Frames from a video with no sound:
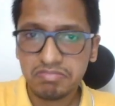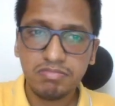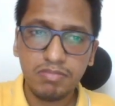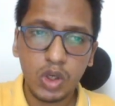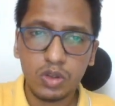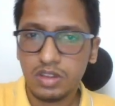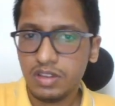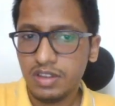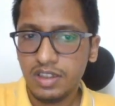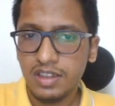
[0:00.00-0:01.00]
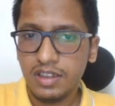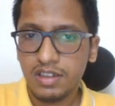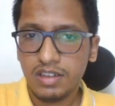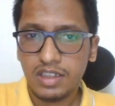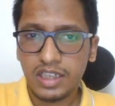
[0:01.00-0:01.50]
No.
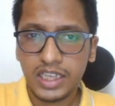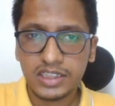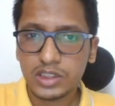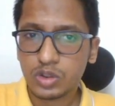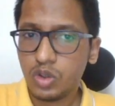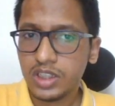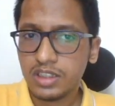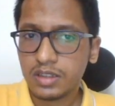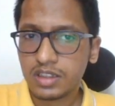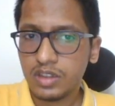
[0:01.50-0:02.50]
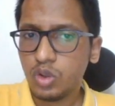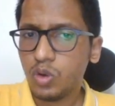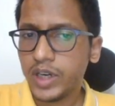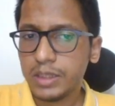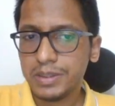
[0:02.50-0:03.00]
Like, there's no
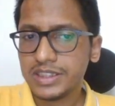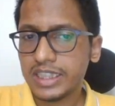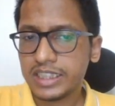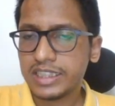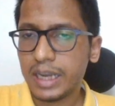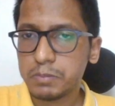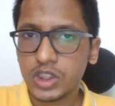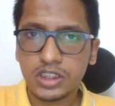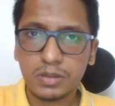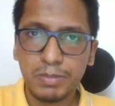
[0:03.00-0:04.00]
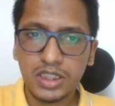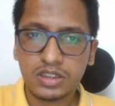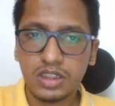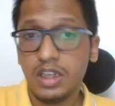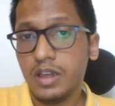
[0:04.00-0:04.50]
white piece that can capture this
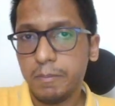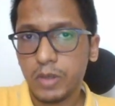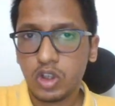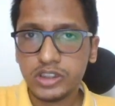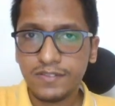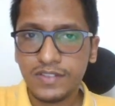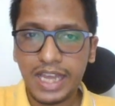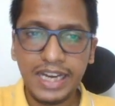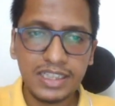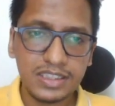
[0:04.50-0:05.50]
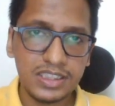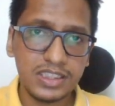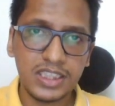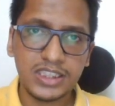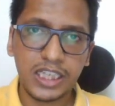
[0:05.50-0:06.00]
piece. Because of that, this
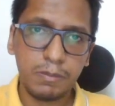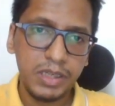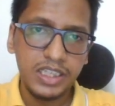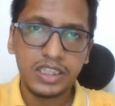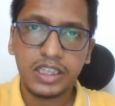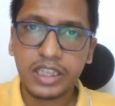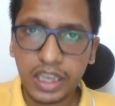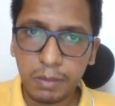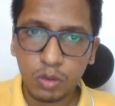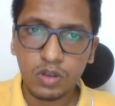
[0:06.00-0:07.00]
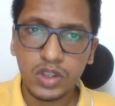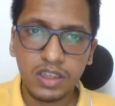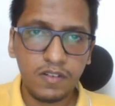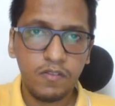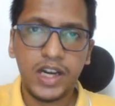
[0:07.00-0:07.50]
is a checkmate. Game
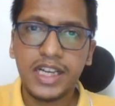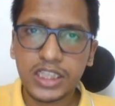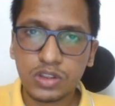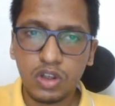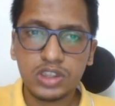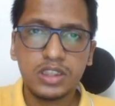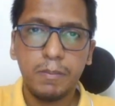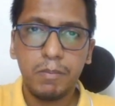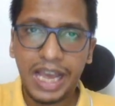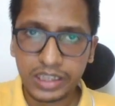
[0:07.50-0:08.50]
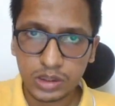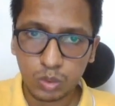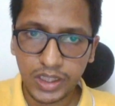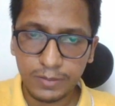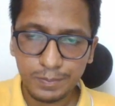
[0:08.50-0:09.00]
over. White has lost, black has won.